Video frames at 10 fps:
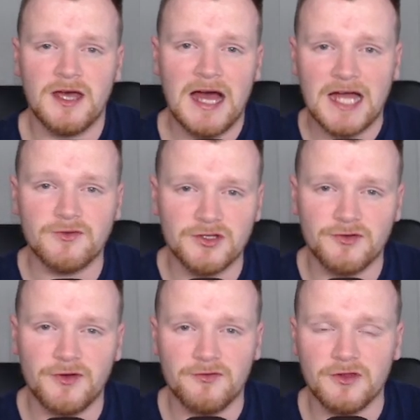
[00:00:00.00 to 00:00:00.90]
and you've got to
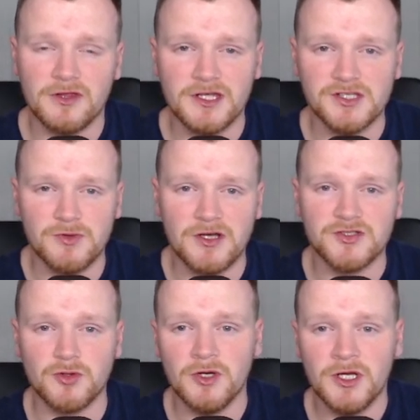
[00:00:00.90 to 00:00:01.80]
fight for the league as well,
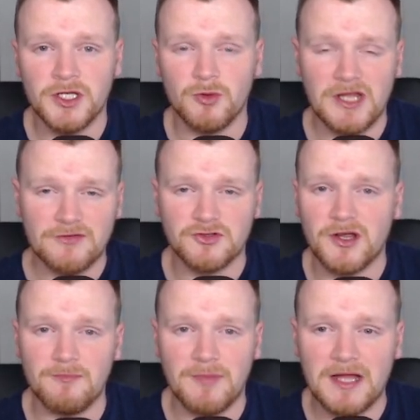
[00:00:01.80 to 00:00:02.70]
so you will have to try
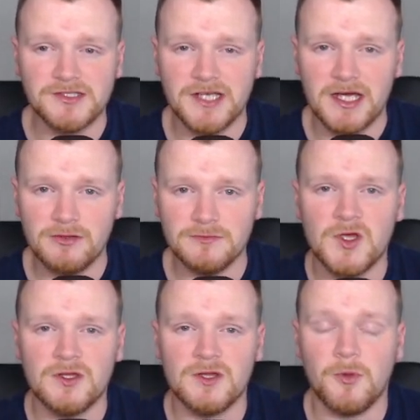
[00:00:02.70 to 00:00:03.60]
and balance it out.
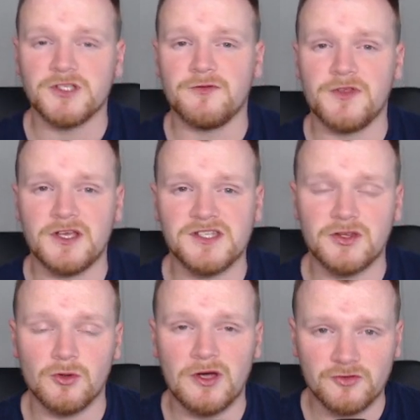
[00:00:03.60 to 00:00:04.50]
The positive thing is they
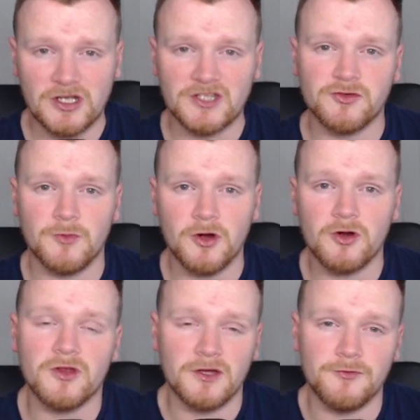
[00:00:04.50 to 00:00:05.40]
don't have a transfer embargo
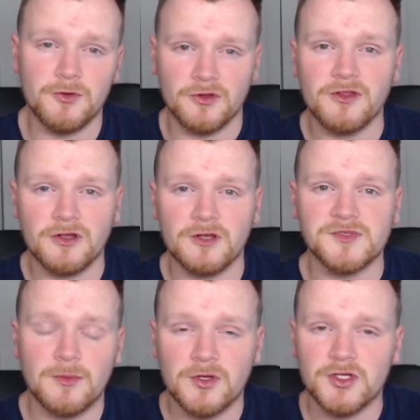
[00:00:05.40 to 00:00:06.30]
like a few of the other clubs
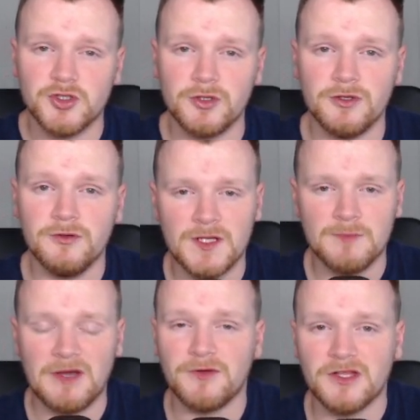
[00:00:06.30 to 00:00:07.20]
that I'm going to show you,
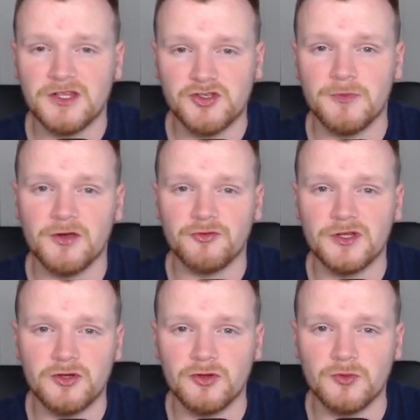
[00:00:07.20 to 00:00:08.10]
but I feel like this could be a
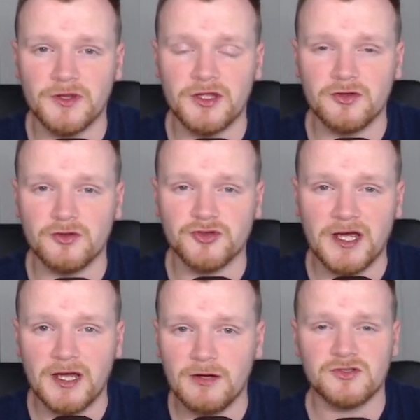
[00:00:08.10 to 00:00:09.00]
really good one that you could
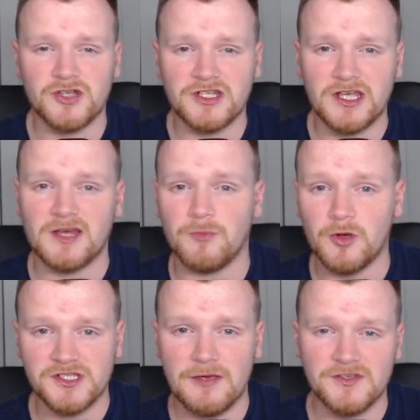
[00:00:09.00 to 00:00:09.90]
try out. Trying to get that
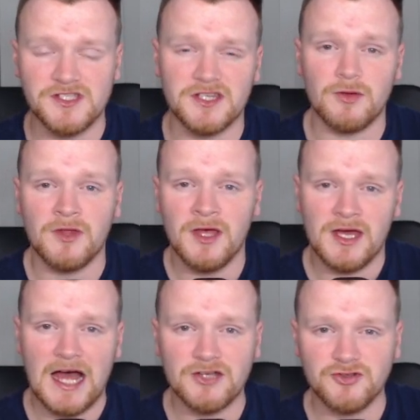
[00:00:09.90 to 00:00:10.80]
points deficit down
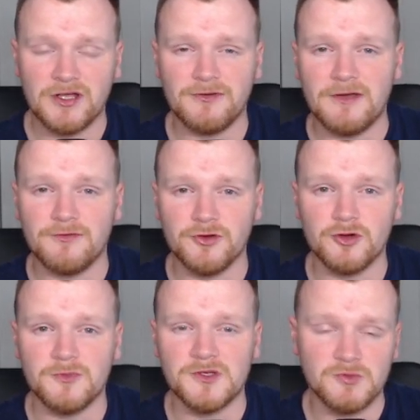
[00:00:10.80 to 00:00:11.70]
and try and fight for
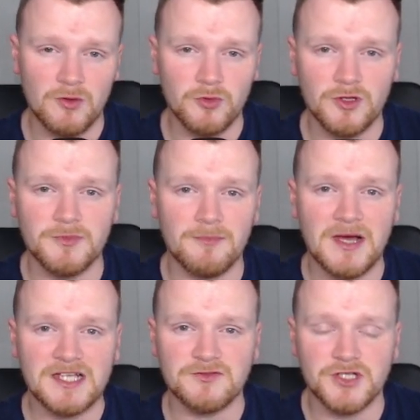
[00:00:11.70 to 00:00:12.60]
Europe as well will be a
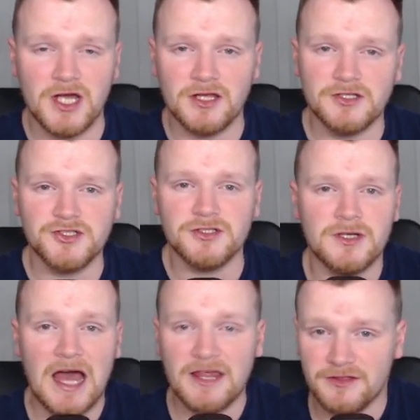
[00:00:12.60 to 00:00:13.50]
massive challenge,
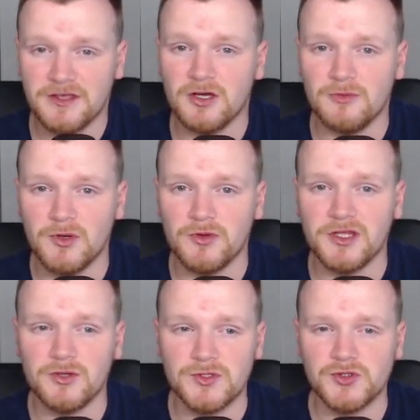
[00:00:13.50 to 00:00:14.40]
and I think it'll be one that
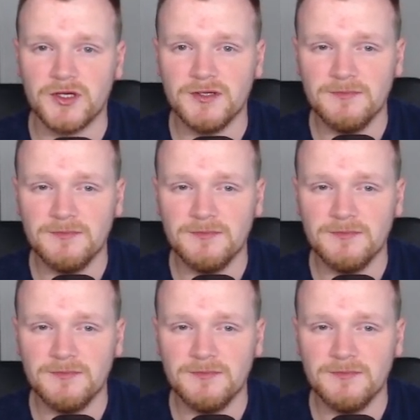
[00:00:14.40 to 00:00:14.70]
you enjoy.